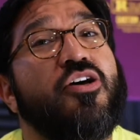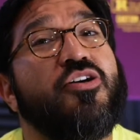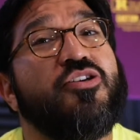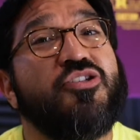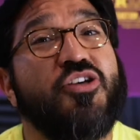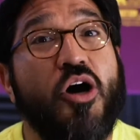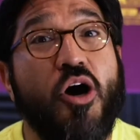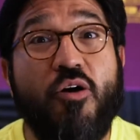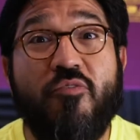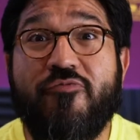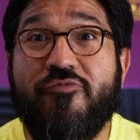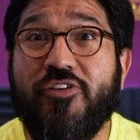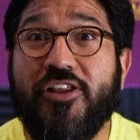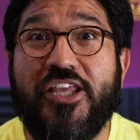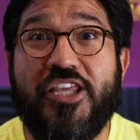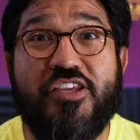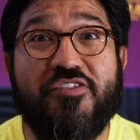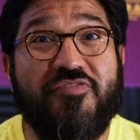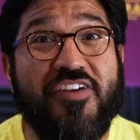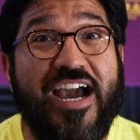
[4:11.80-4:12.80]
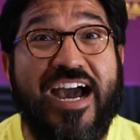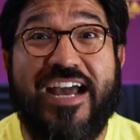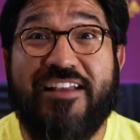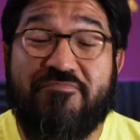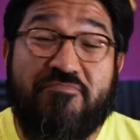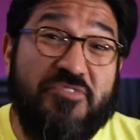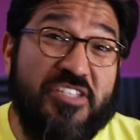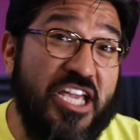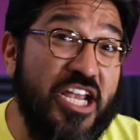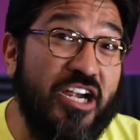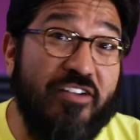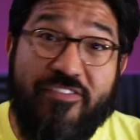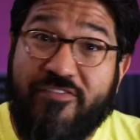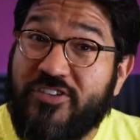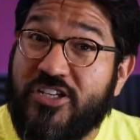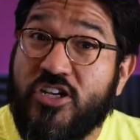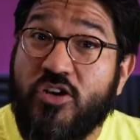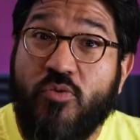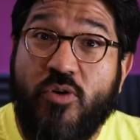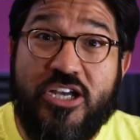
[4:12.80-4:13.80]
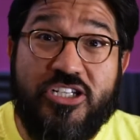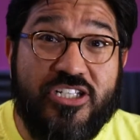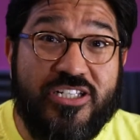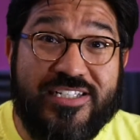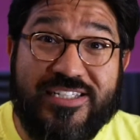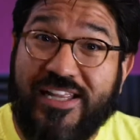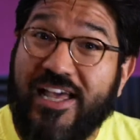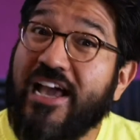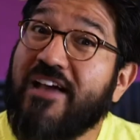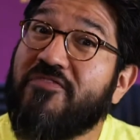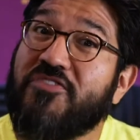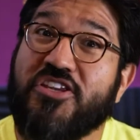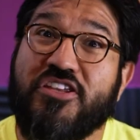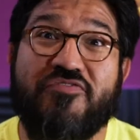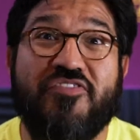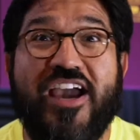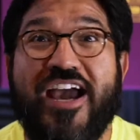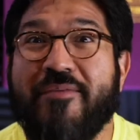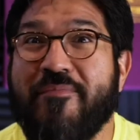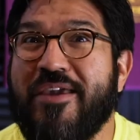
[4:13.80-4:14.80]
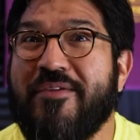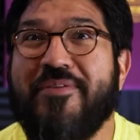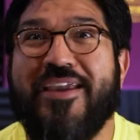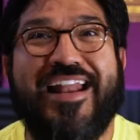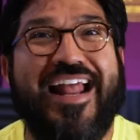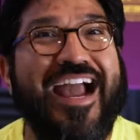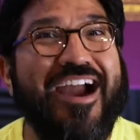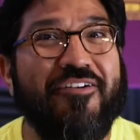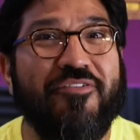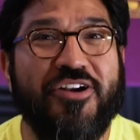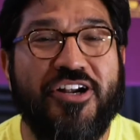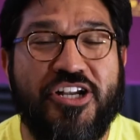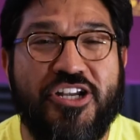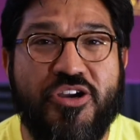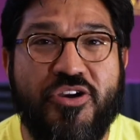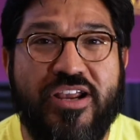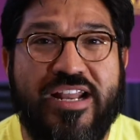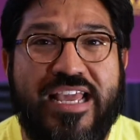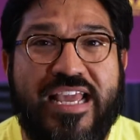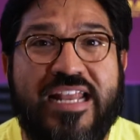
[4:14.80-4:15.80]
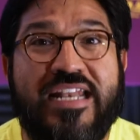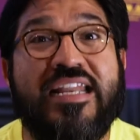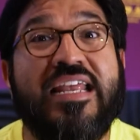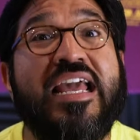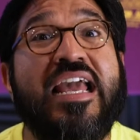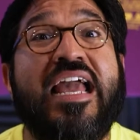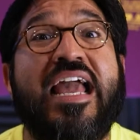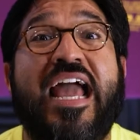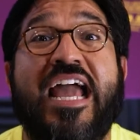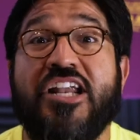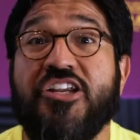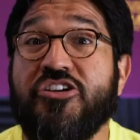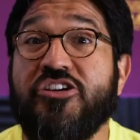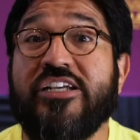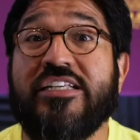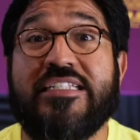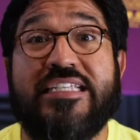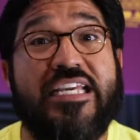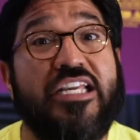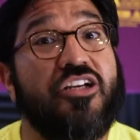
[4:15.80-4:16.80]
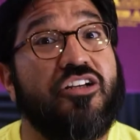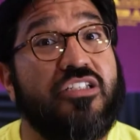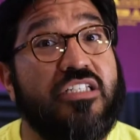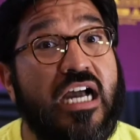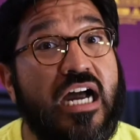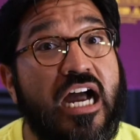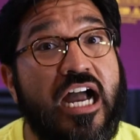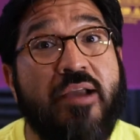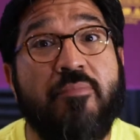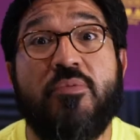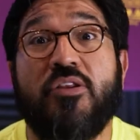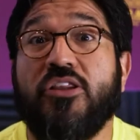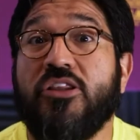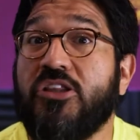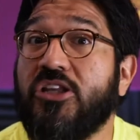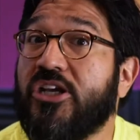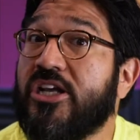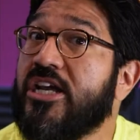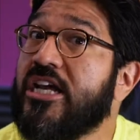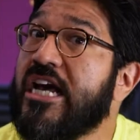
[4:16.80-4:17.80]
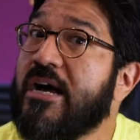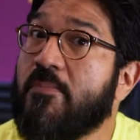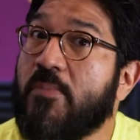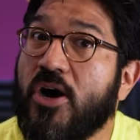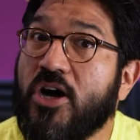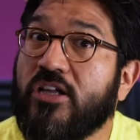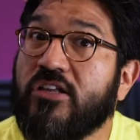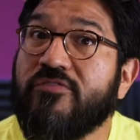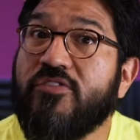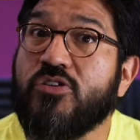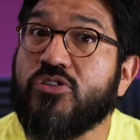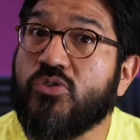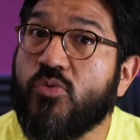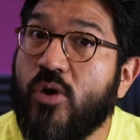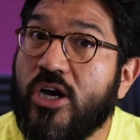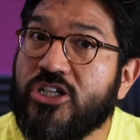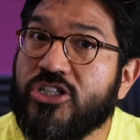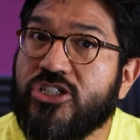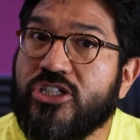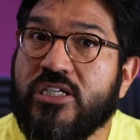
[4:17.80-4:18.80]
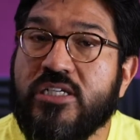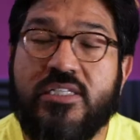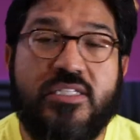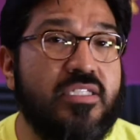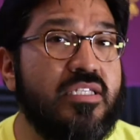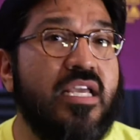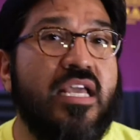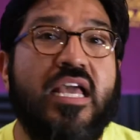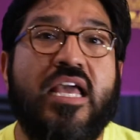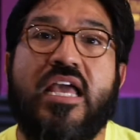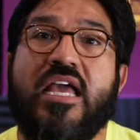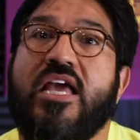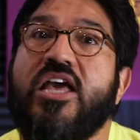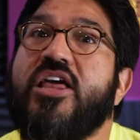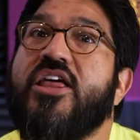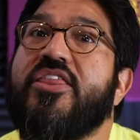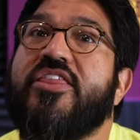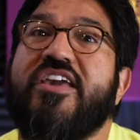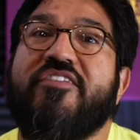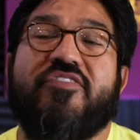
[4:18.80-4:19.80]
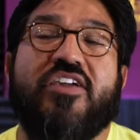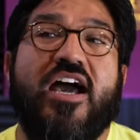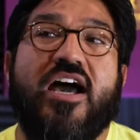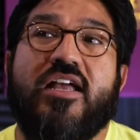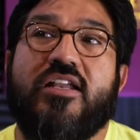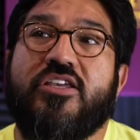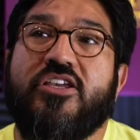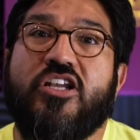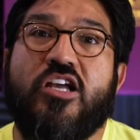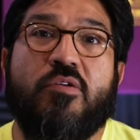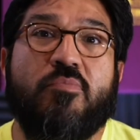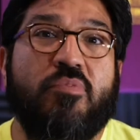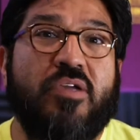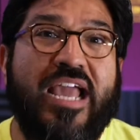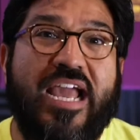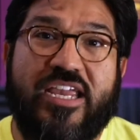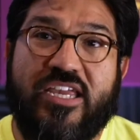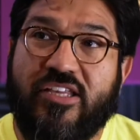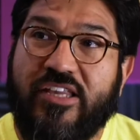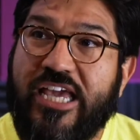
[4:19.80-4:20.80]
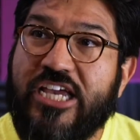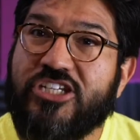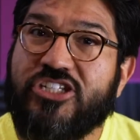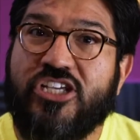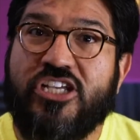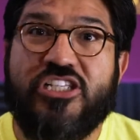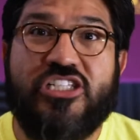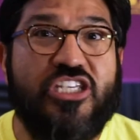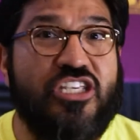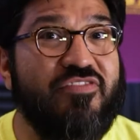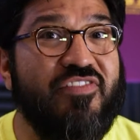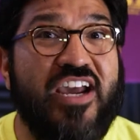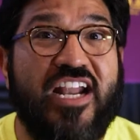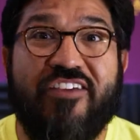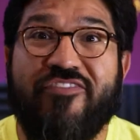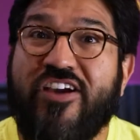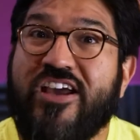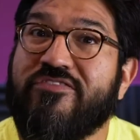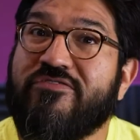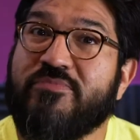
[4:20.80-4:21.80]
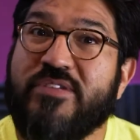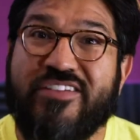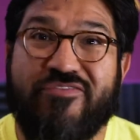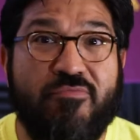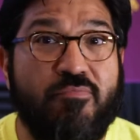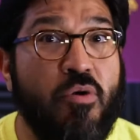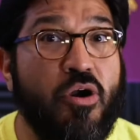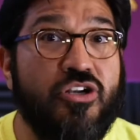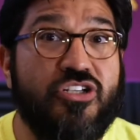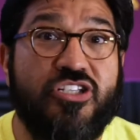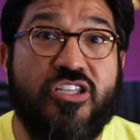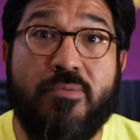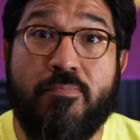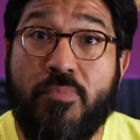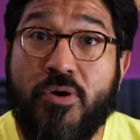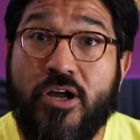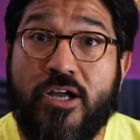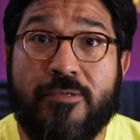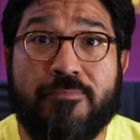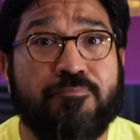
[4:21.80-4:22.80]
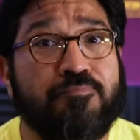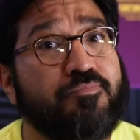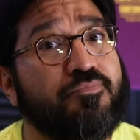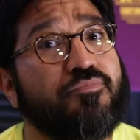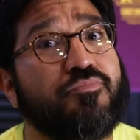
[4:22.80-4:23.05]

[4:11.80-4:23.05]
So hopefully you've got 10 or 15 questions left and you've got maybe an hour to do it in, and you can take your time looking up all of those questions. They've got, calculations that you've got to find from different parts in the book.